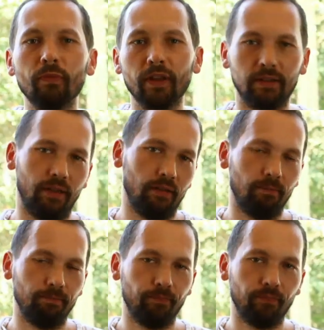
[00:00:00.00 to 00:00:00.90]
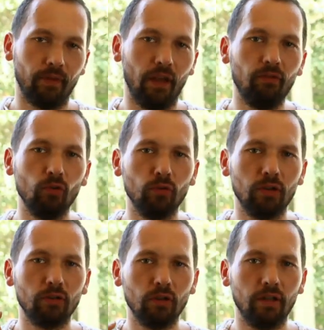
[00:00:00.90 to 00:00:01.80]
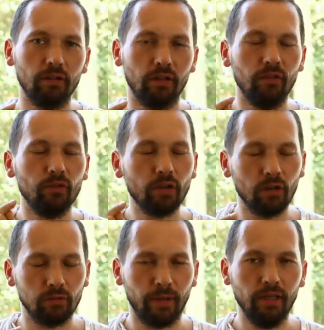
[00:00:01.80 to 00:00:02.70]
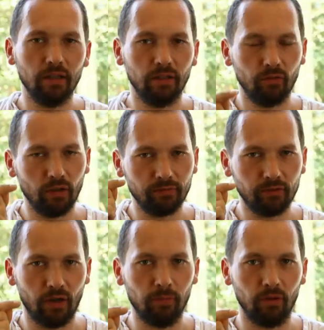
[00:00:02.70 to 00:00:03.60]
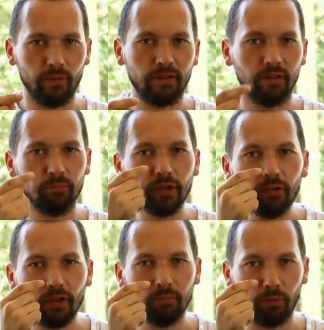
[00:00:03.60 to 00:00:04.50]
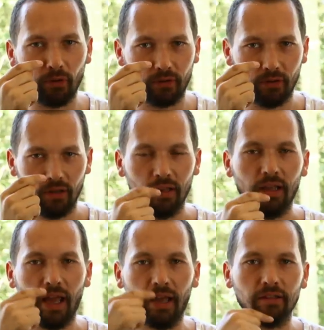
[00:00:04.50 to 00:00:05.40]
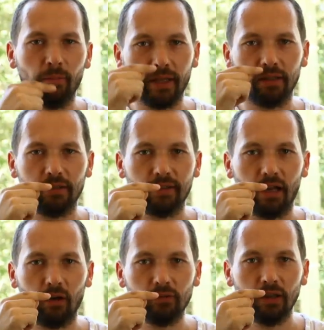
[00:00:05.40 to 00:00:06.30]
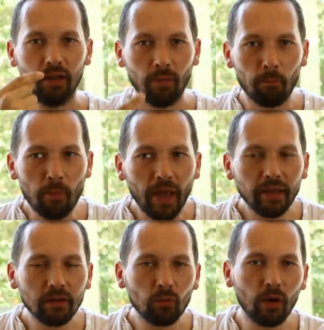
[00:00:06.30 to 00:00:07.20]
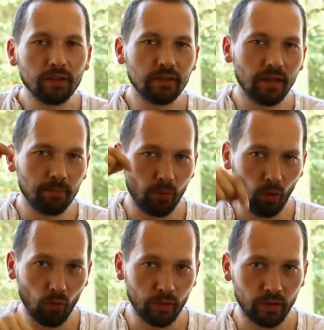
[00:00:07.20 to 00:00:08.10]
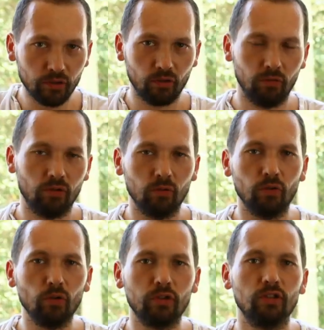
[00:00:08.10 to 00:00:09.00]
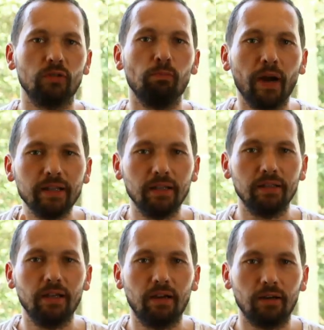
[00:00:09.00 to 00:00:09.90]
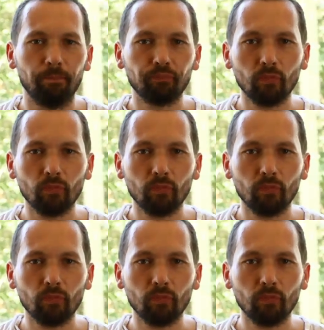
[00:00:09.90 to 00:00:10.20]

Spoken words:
That's it. If you cannot make it, if you have trouble with the breathing point and making the sound, make one step lower, so you're just biting the air.